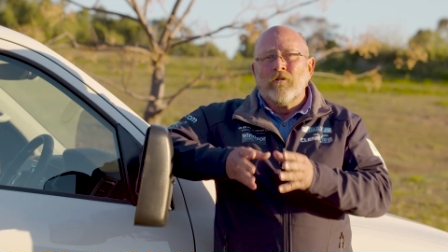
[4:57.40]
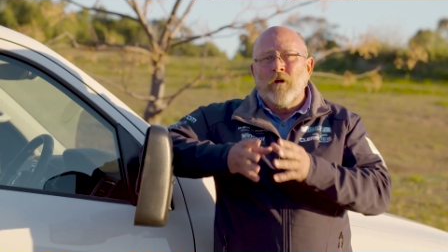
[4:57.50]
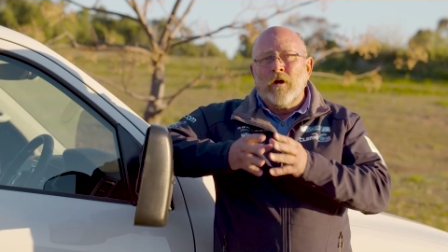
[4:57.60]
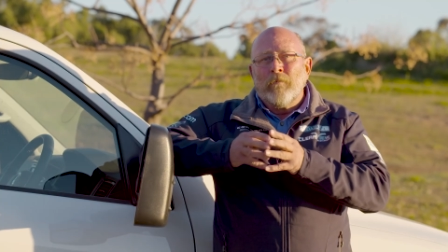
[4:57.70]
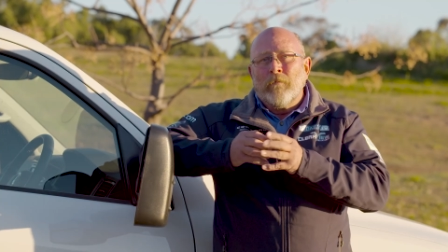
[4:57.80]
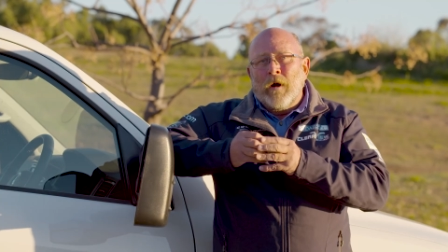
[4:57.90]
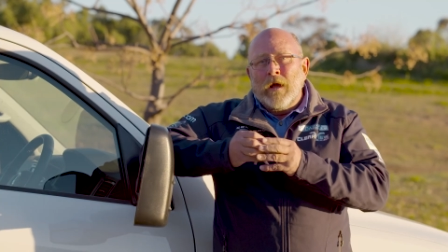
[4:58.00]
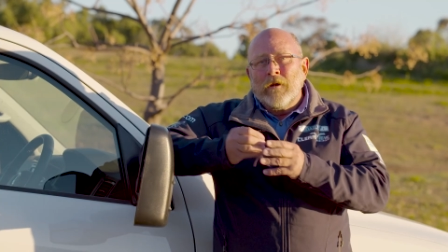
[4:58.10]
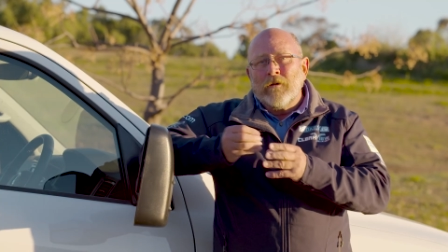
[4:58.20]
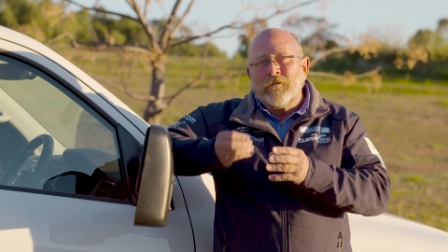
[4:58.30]
So
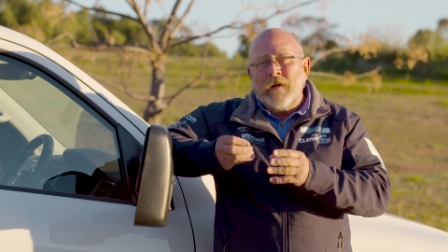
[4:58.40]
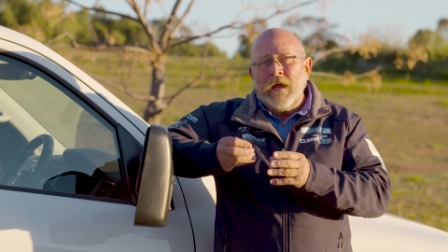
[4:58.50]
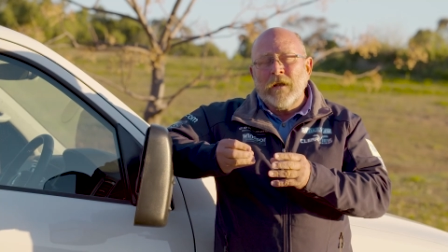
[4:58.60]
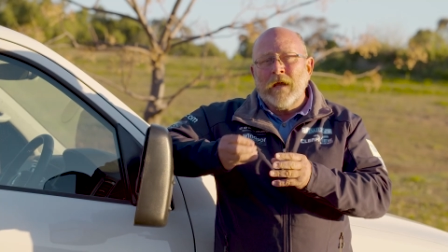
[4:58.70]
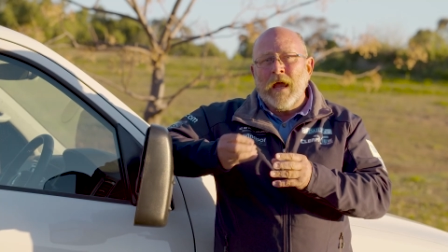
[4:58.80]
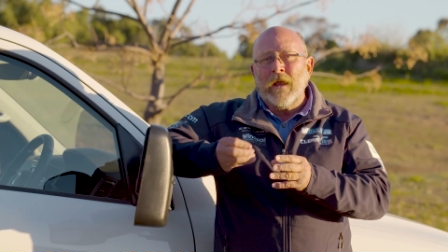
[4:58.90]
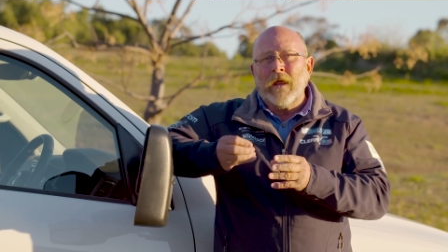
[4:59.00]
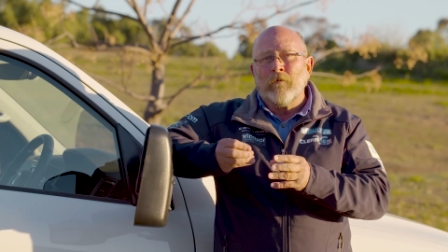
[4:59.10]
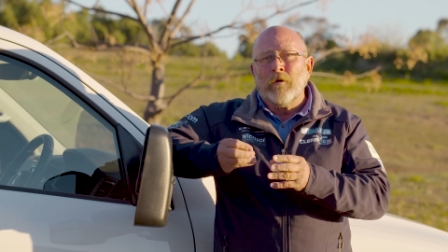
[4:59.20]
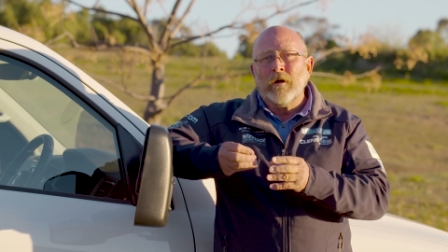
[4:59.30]
by understanding how
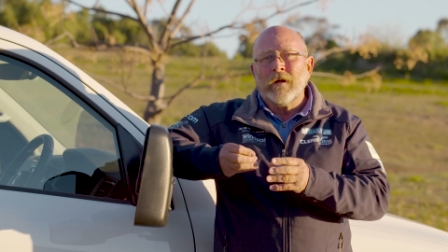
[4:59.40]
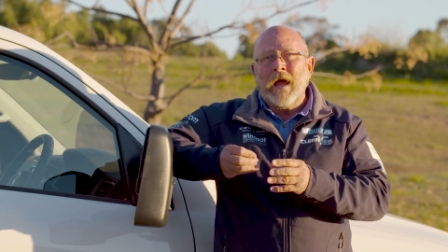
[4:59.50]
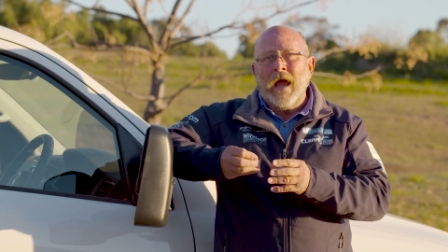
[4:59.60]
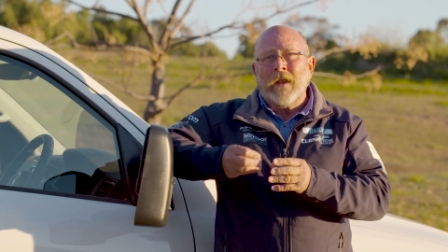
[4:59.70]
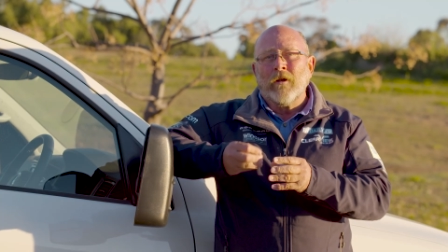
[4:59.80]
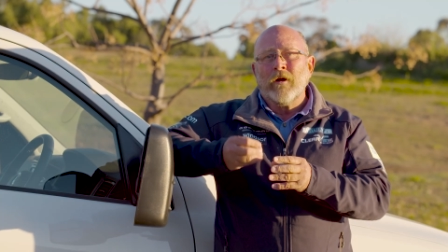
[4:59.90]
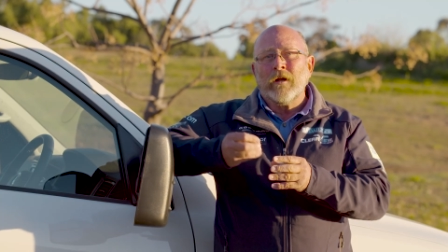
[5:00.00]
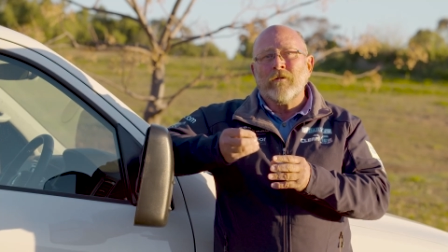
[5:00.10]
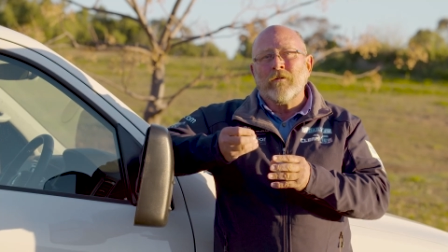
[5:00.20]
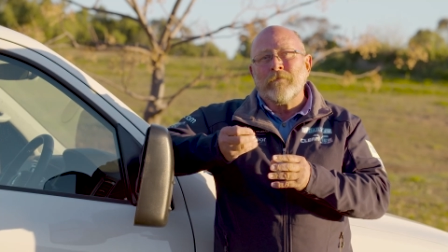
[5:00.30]
they work and
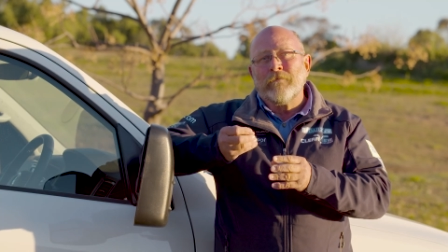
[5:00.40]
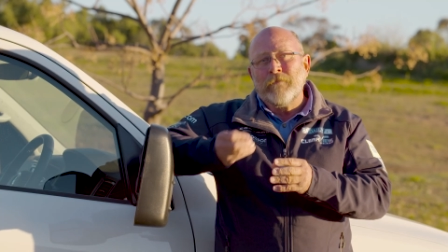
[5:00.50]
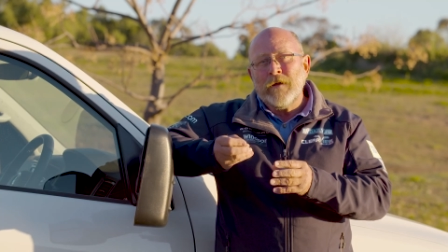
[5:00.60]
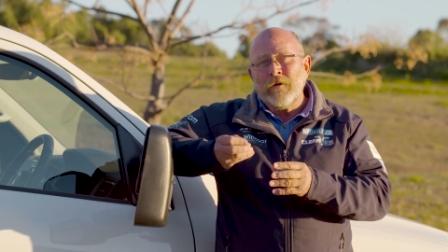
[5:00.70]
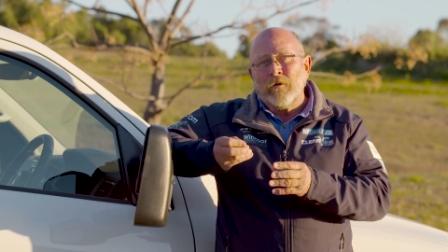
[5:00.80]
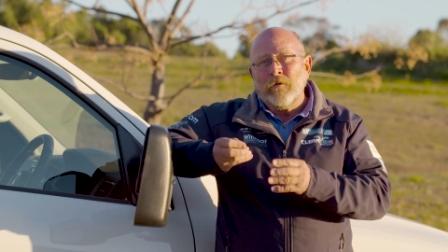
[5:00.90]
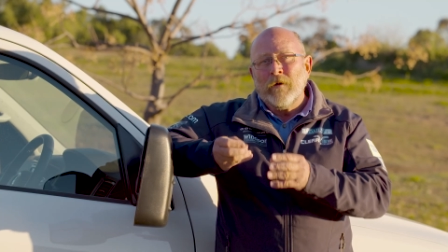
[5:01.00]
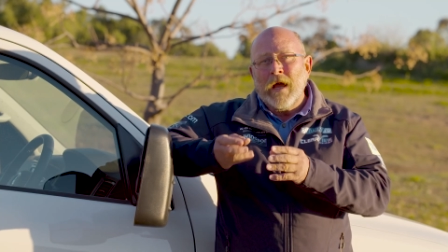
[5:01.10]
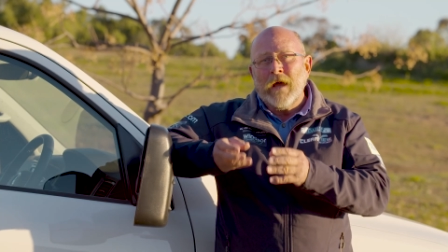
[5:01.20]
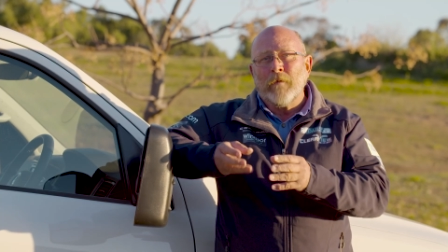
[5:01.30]
learning to feel
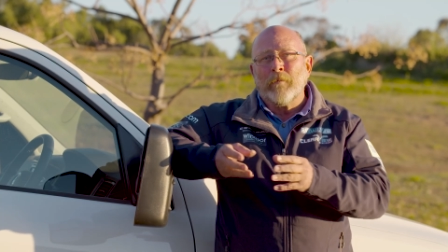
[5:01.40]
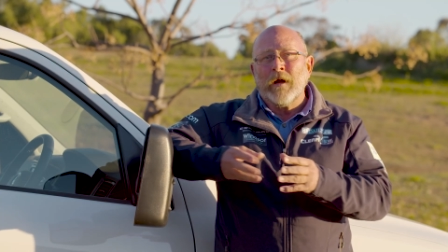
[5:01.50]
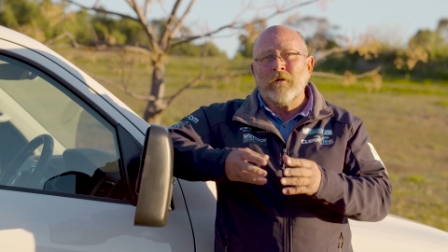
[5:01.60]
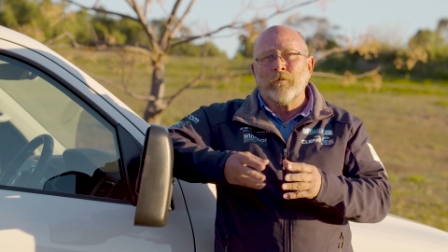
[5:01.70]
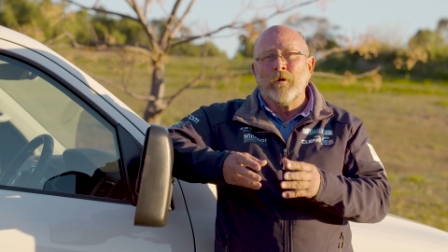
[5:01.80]
how the brakes